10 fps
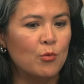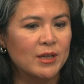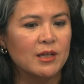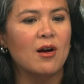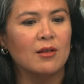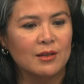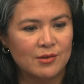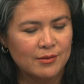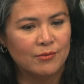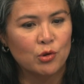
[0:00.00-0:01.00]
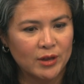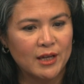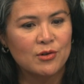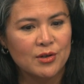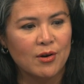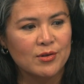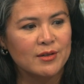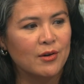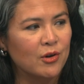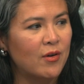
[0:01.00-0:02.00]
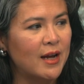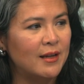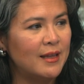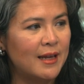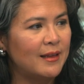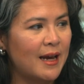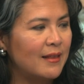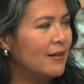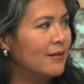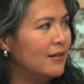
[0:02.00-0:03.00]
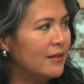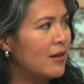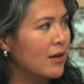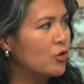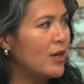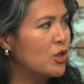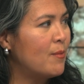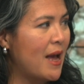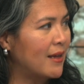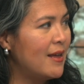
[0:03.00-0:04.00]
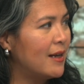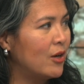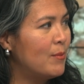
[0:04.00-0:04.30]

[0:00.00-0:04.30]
went to college 30 years ago. I was an undergrad, and they had the indoctrination back then.